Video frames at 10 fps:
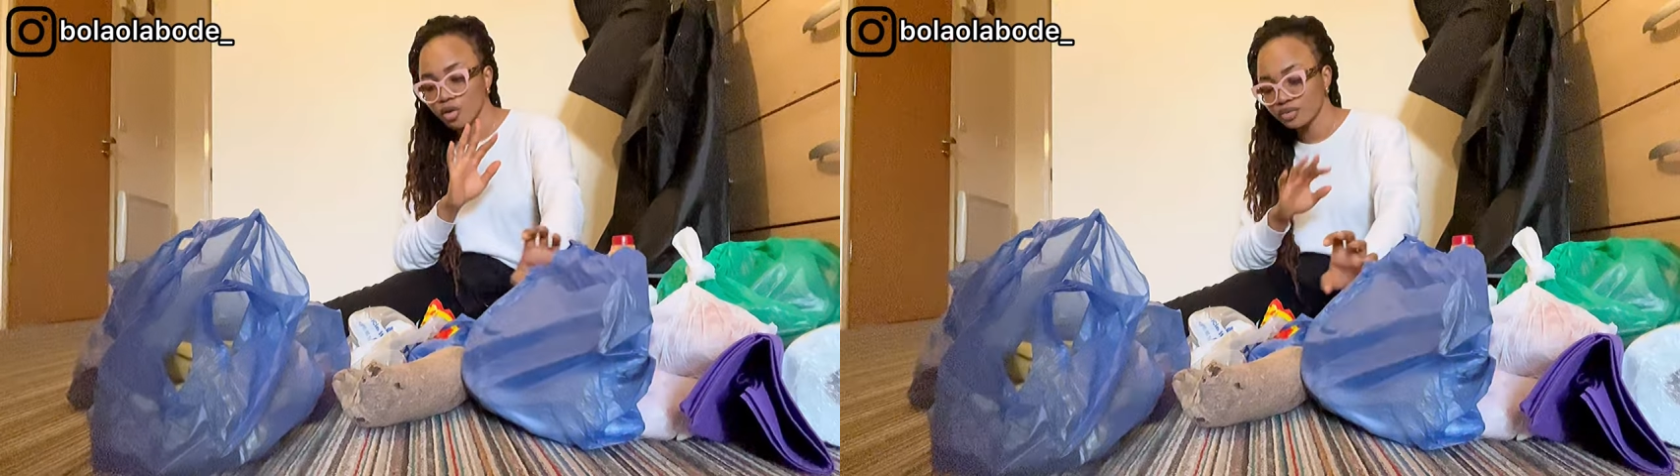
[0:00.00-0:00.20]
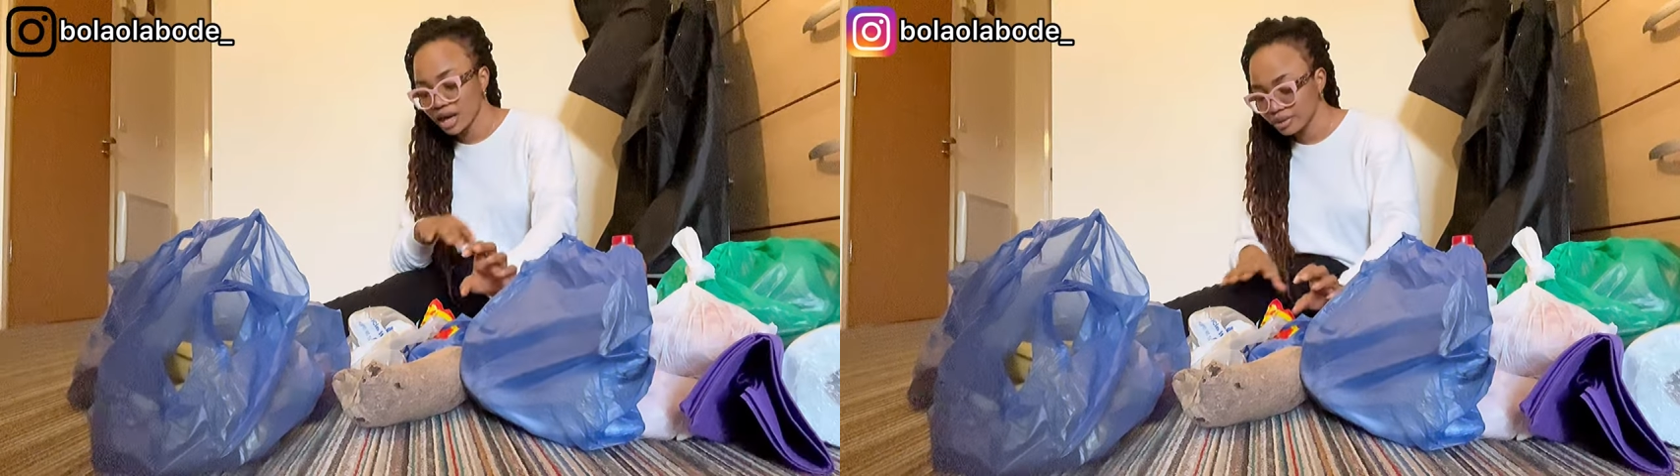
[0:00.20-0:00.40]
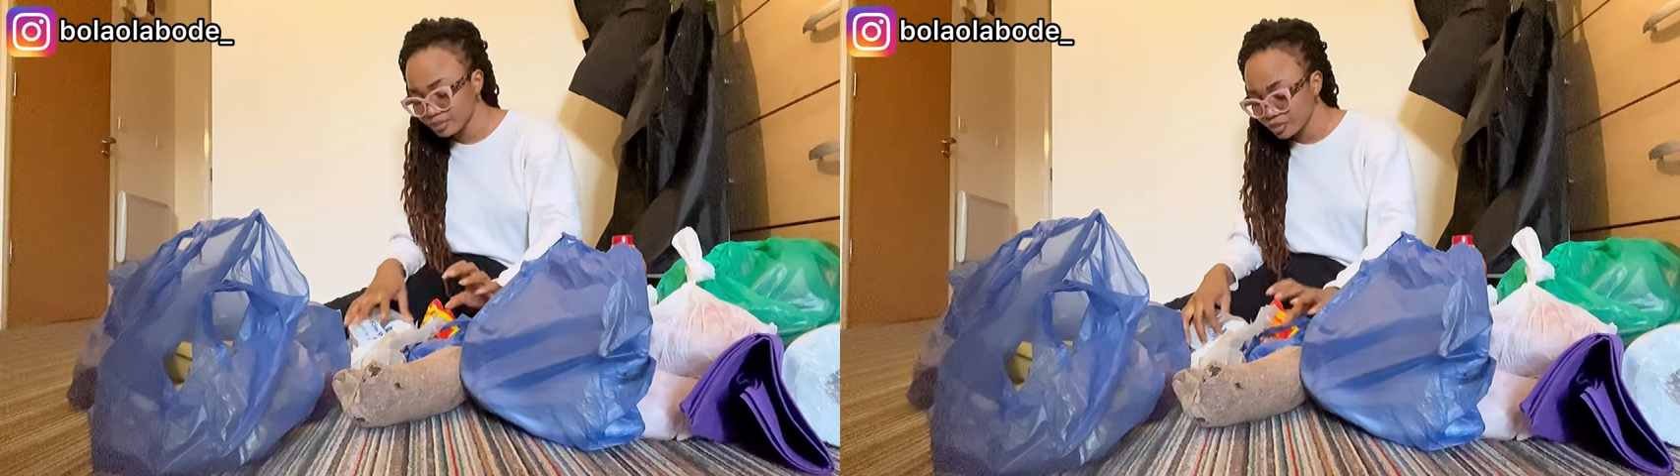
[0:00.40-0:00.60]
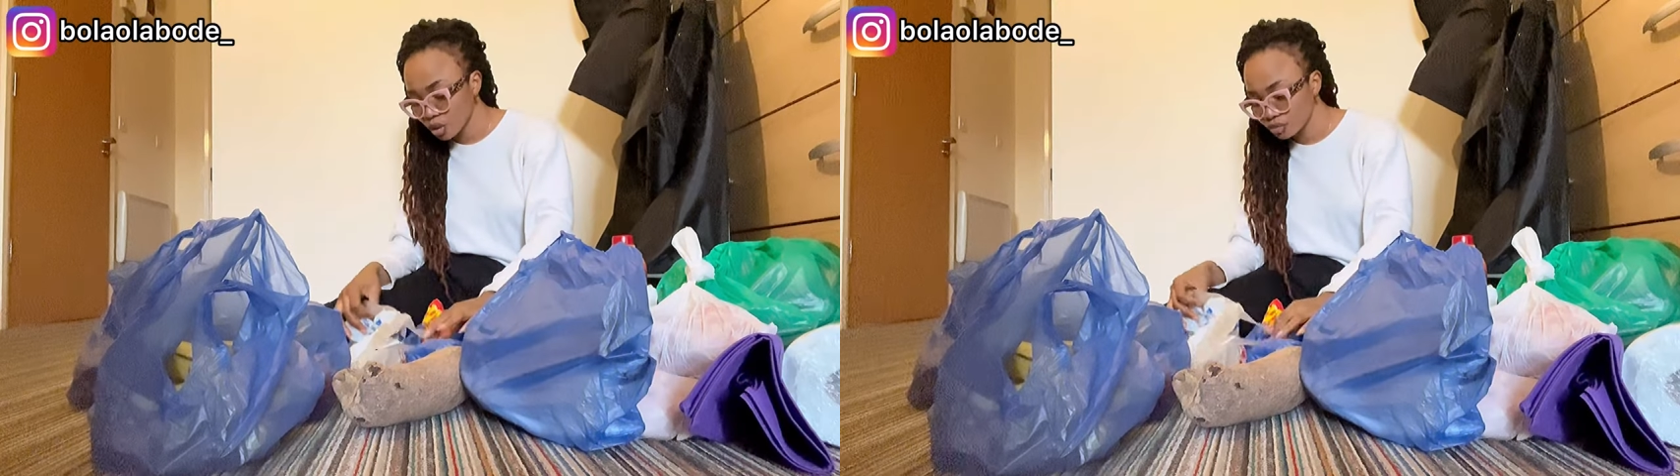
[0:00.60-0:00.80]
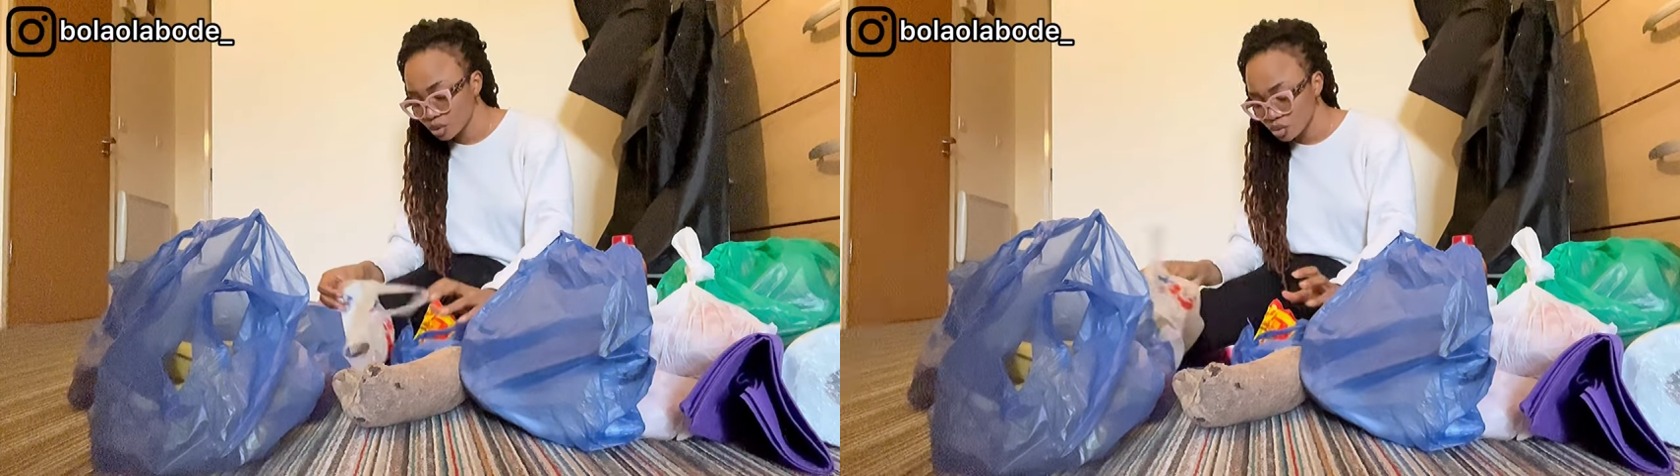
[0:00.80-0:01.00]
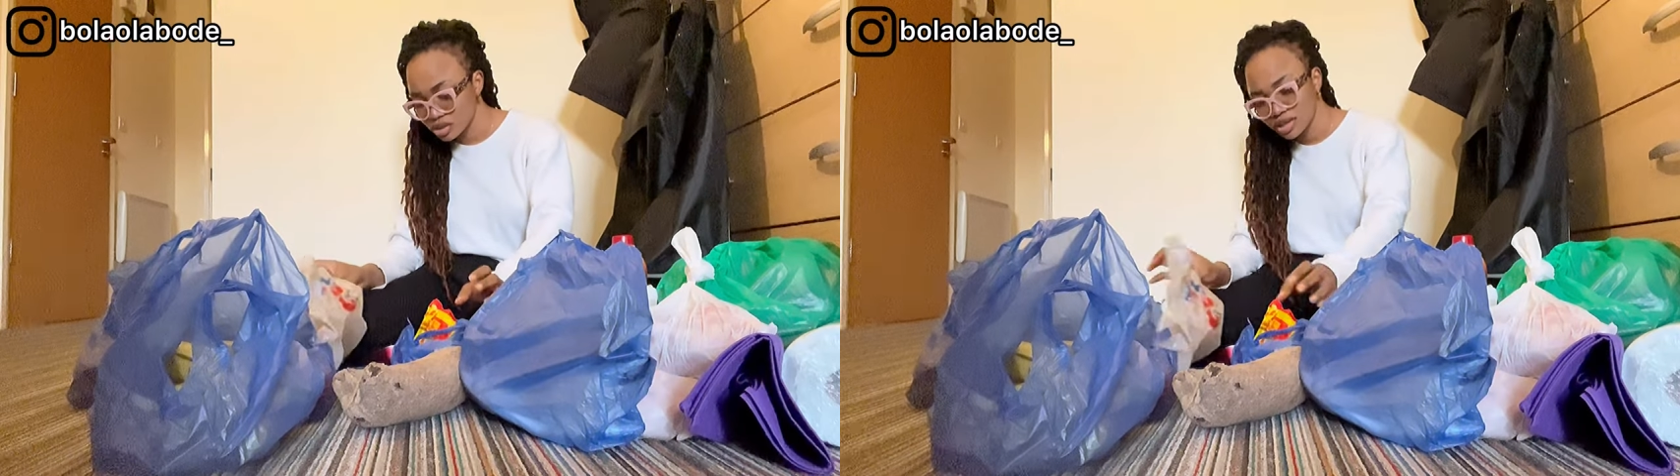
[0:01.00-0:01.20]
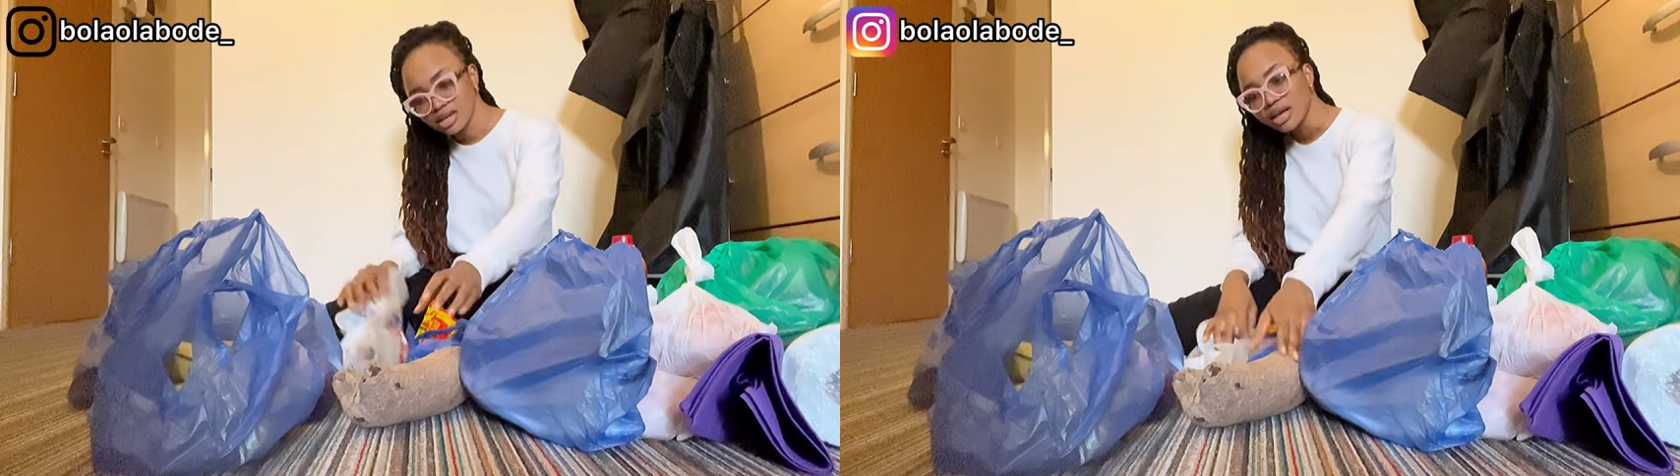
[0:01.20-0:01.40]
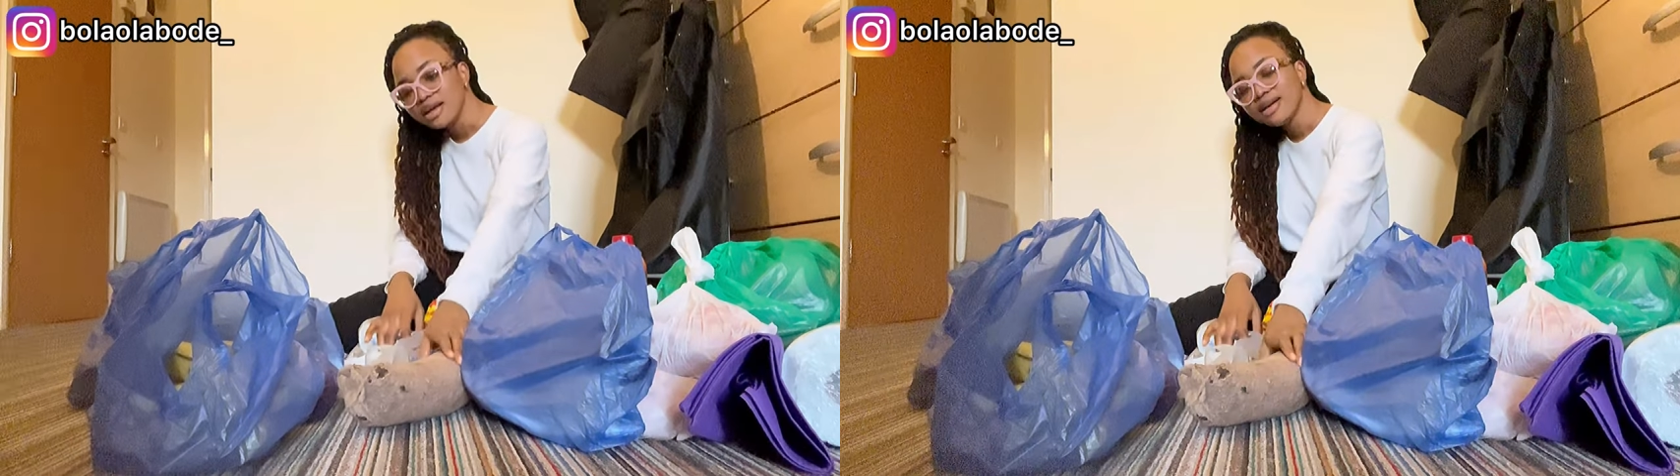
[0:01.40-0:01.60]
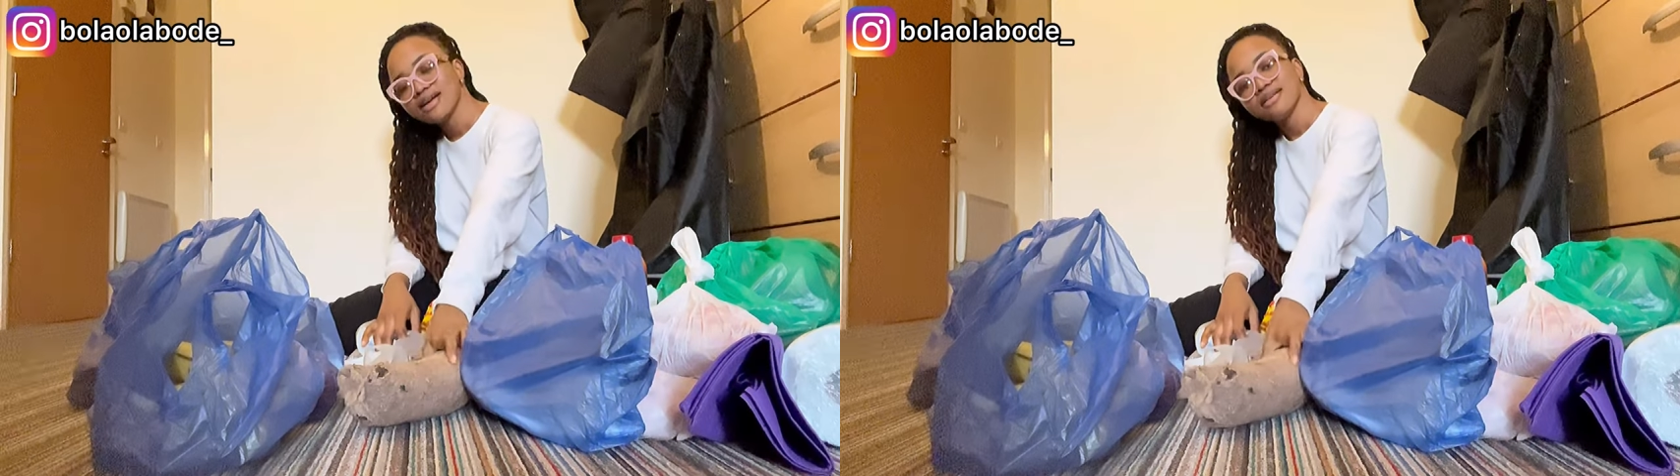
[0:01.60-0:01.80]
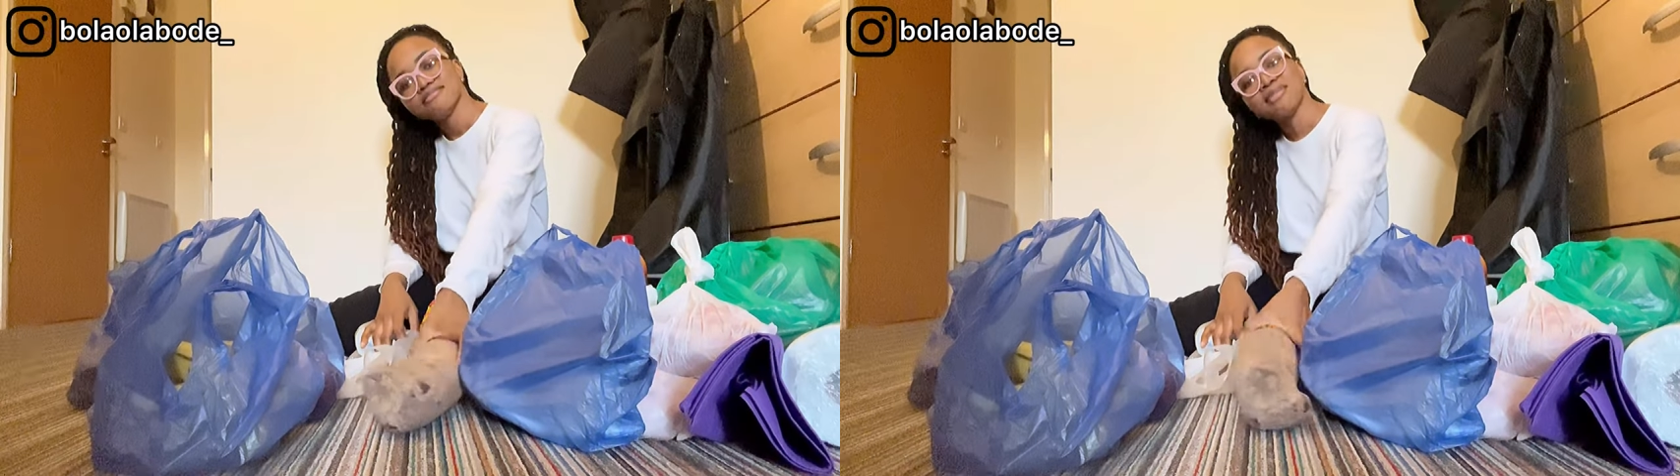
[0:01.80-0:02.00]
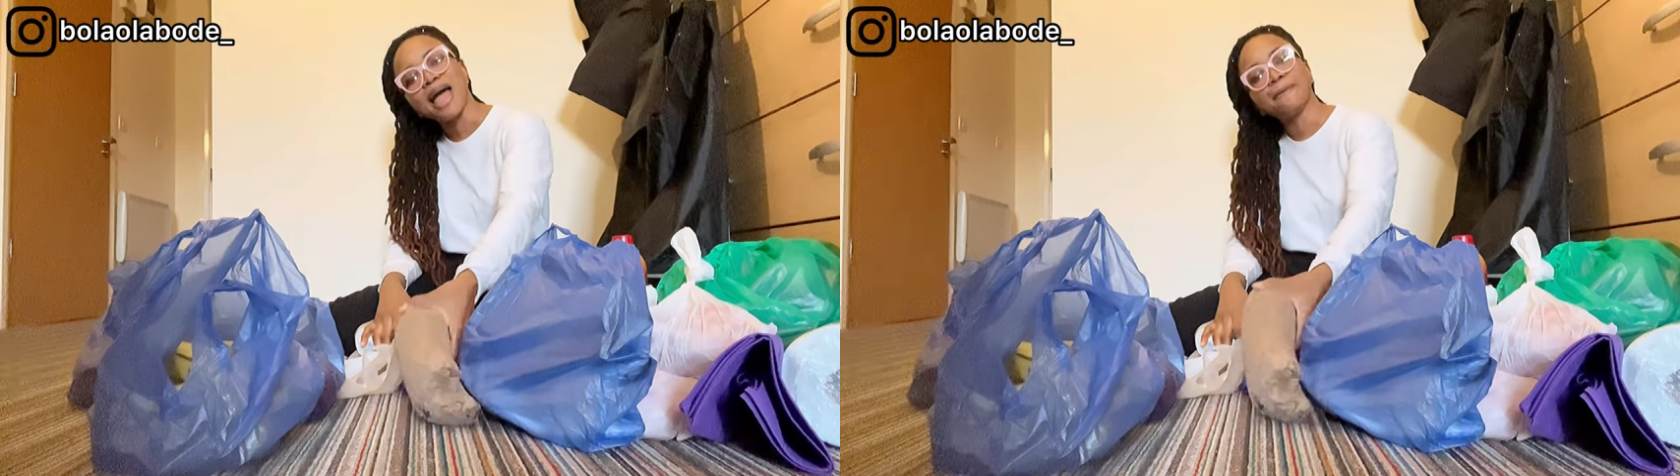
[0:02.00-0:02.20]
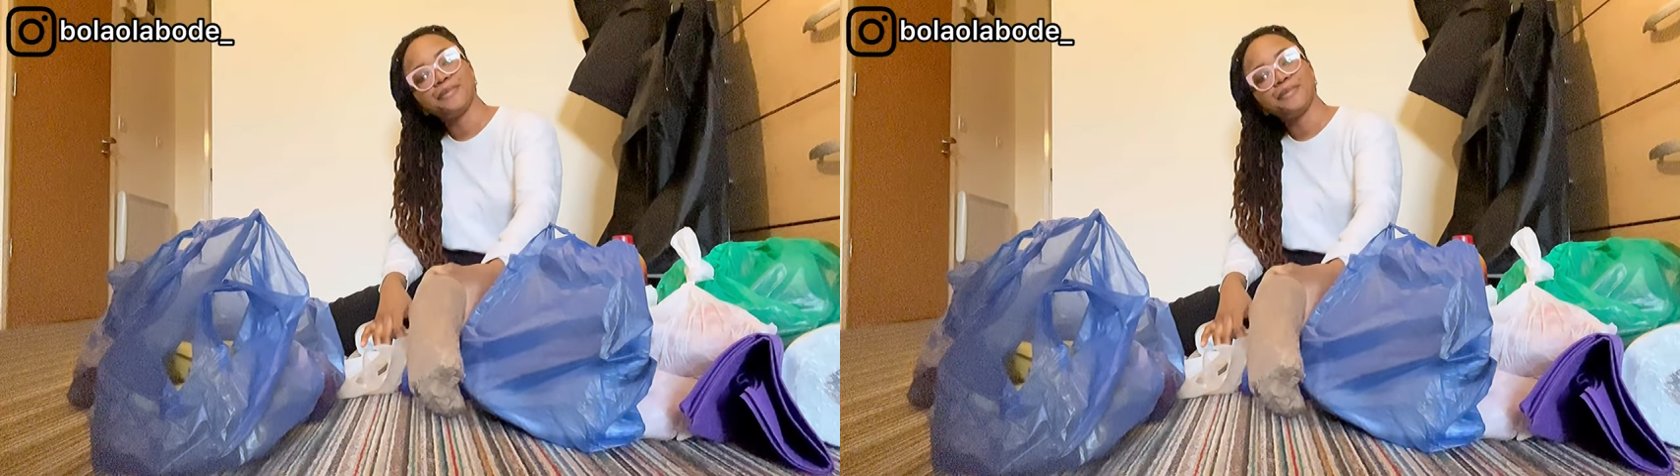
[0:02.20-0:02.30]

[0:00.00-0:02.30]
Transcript: of that, of those. My